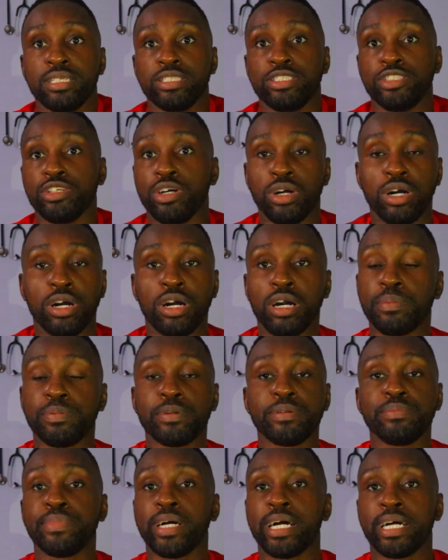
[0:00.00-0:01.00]
your
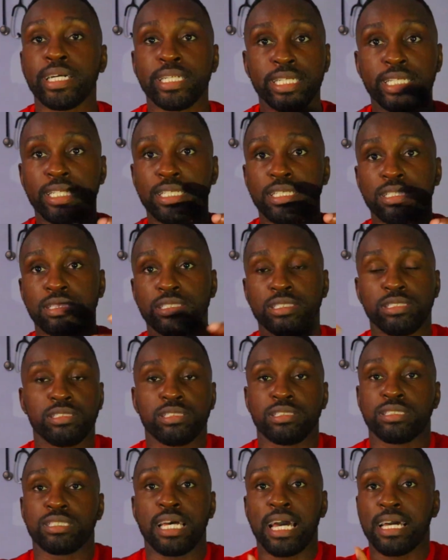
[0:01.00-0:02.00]
upper body
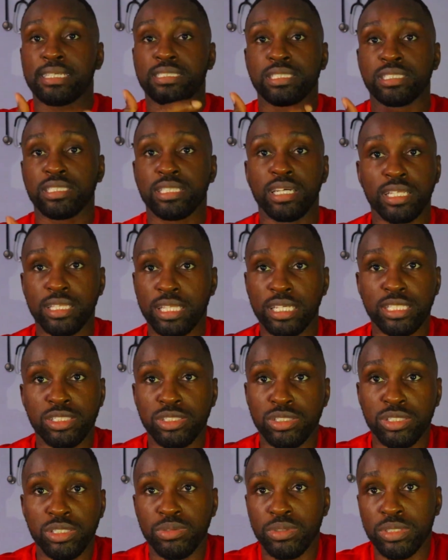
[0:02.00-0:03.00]
just has nothing
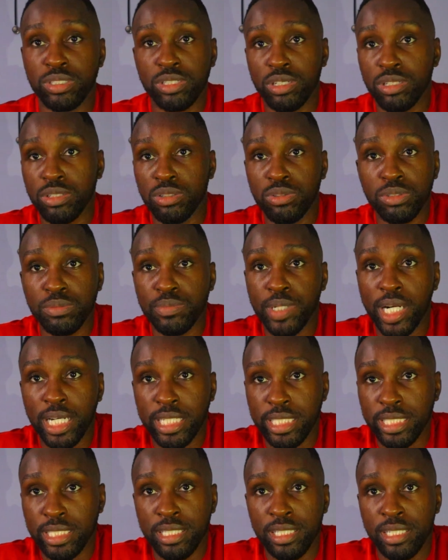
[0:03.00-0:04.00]
to do with your lower
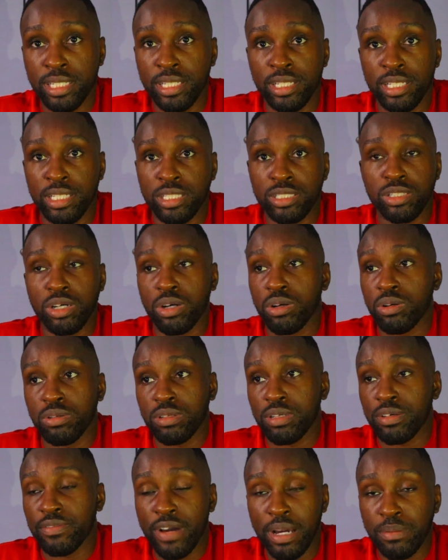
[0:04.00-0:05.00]
body. So
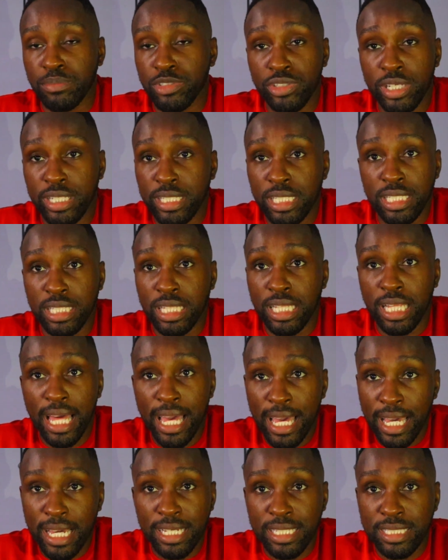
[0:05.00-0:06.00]
if I'm training
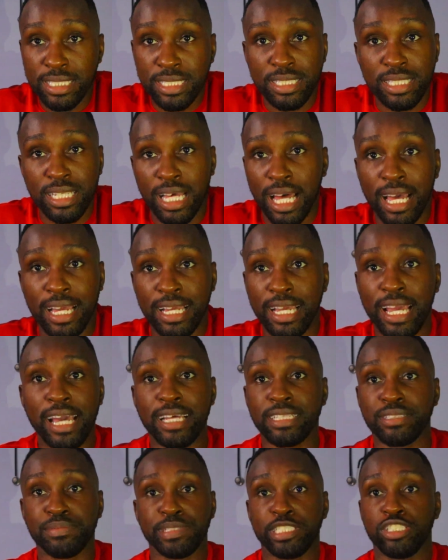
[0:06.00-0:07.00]
legs, I
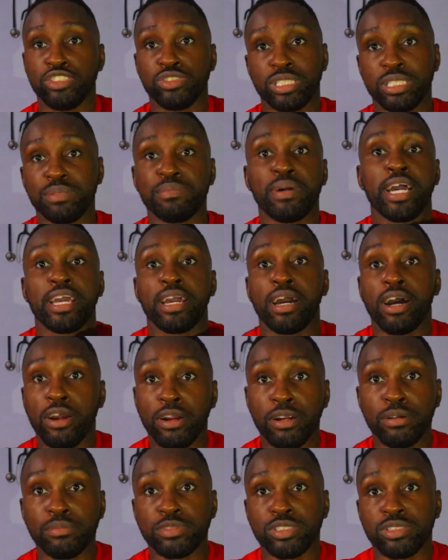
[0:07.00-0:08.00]
can't be using my
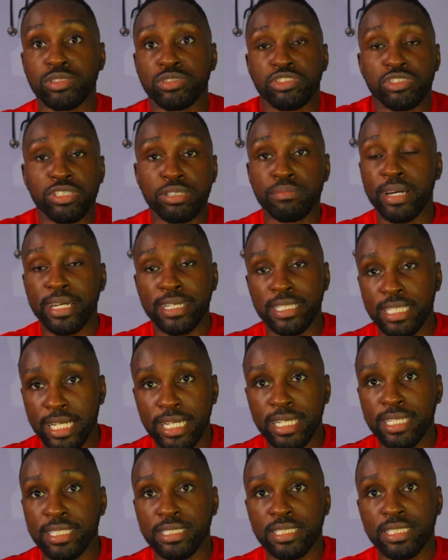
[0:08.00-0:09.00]
arms to train my
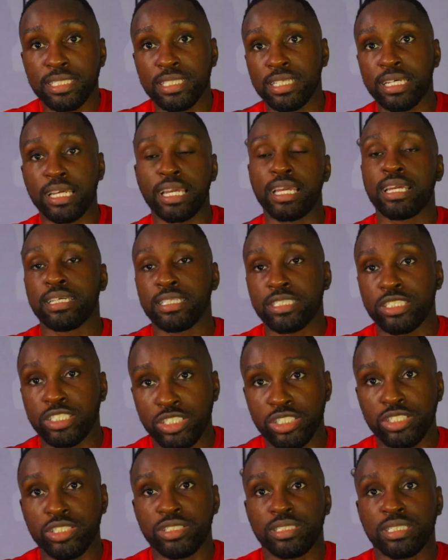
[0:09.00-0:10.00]
legs. Like
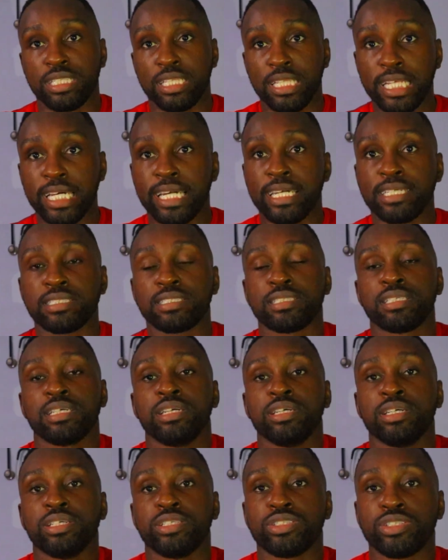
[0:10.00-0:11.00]
it's just legs.
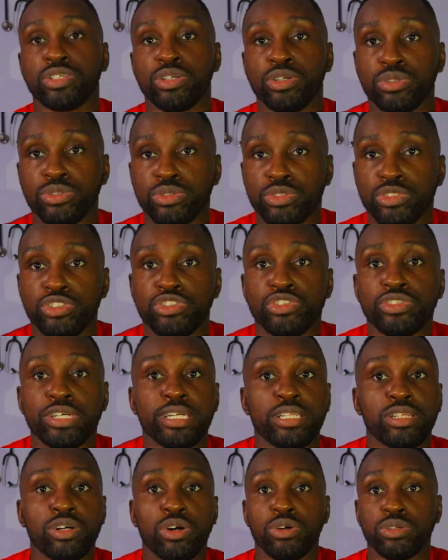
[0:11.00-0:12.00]
So you
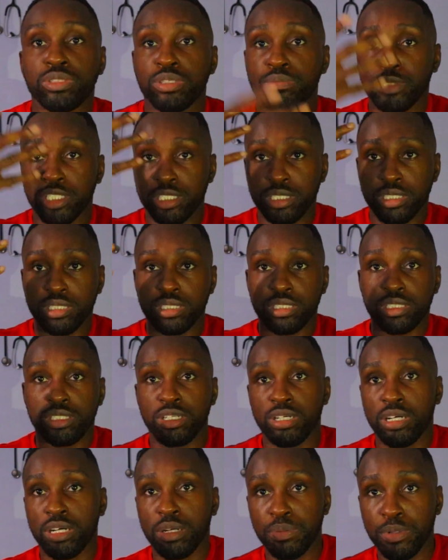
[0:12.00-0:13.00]
train all the muscles in
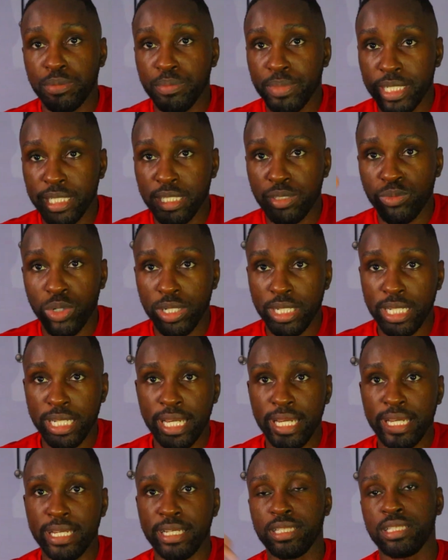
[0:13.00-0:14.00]
your upper body one
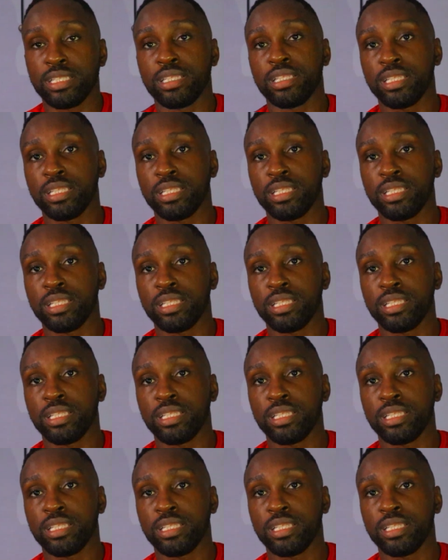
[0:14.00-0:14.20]
day,